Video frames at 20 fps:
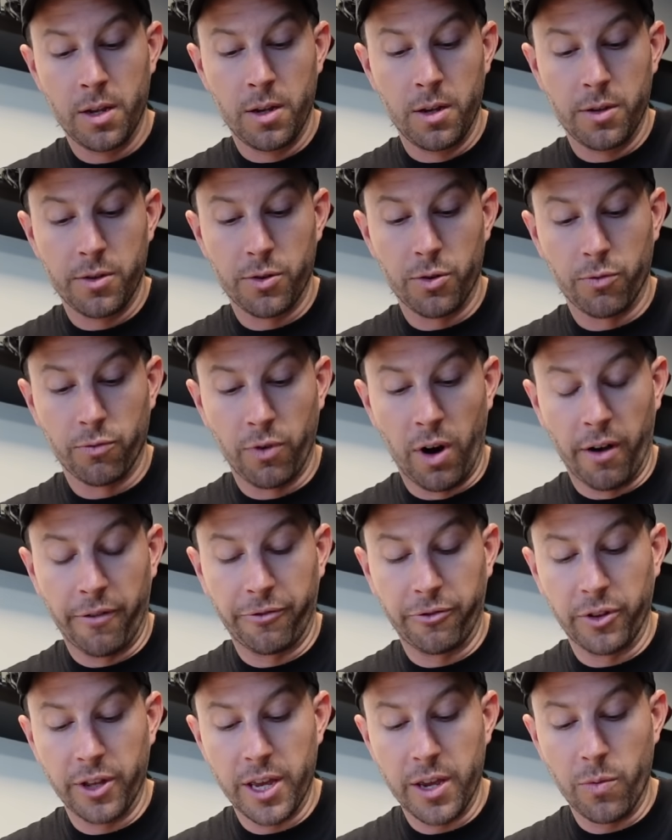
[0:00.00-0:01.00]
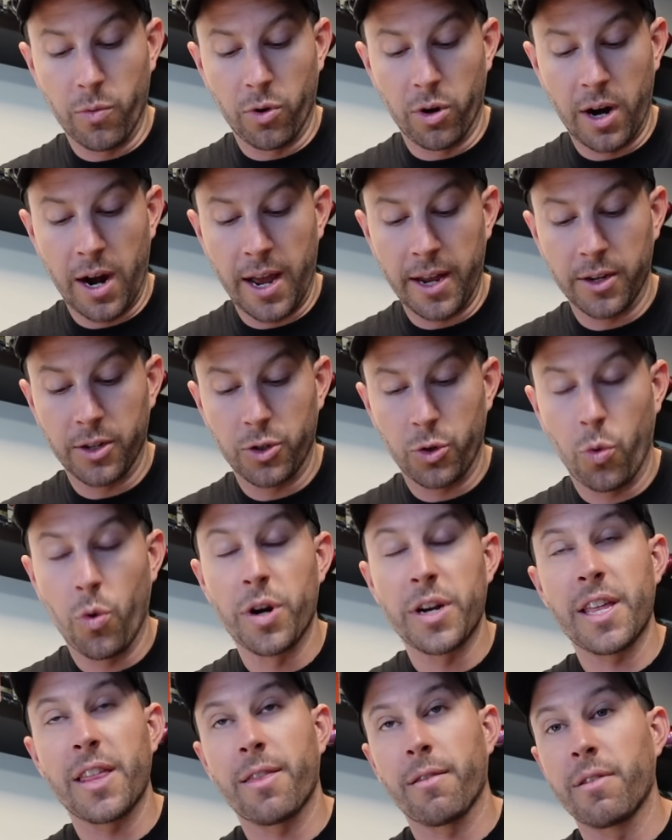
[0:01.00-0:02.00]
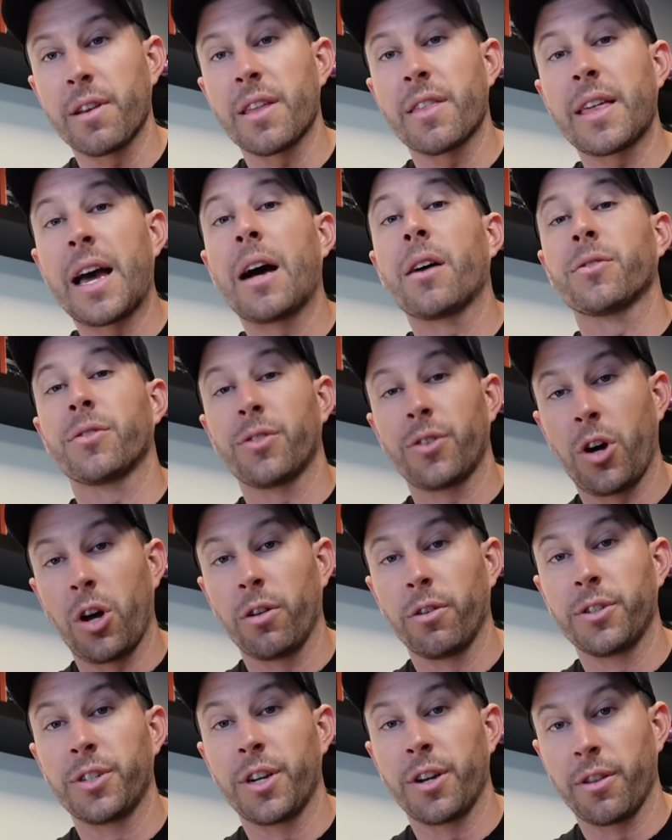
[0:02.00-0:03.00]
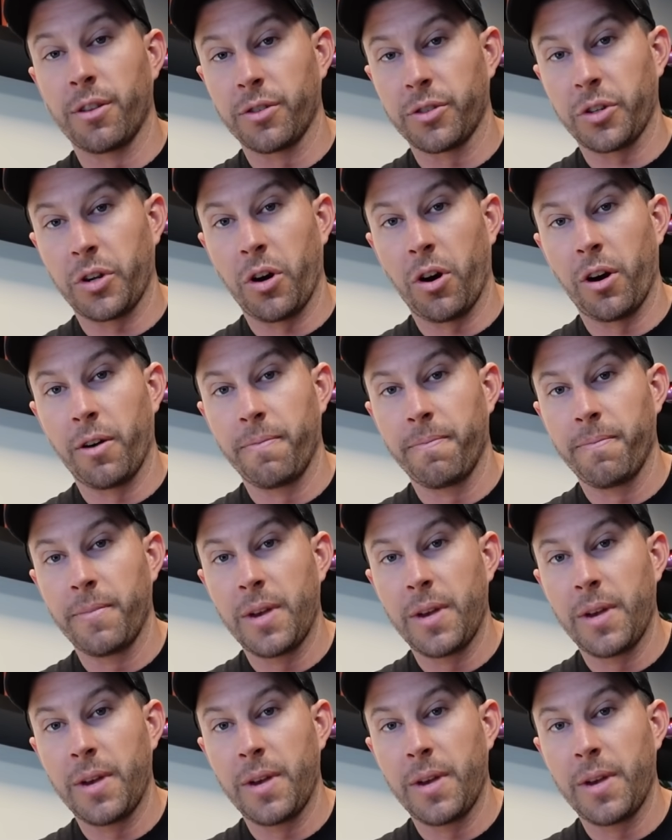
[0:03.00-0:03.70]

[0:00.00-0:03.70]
So roughly we're at $23,000 into this car.